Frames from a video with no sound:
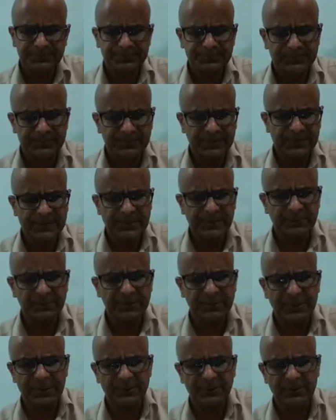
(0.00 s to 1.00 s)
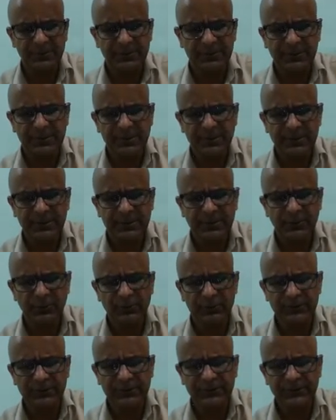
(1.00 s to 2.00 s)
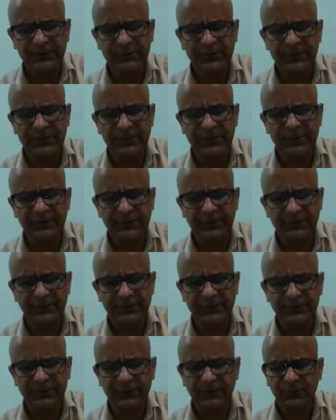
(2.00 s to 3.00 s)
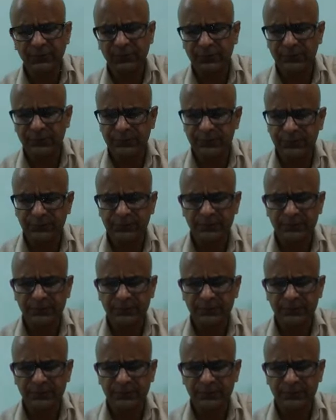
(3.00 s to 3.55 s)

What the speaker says: Is applicable in all these three cases also.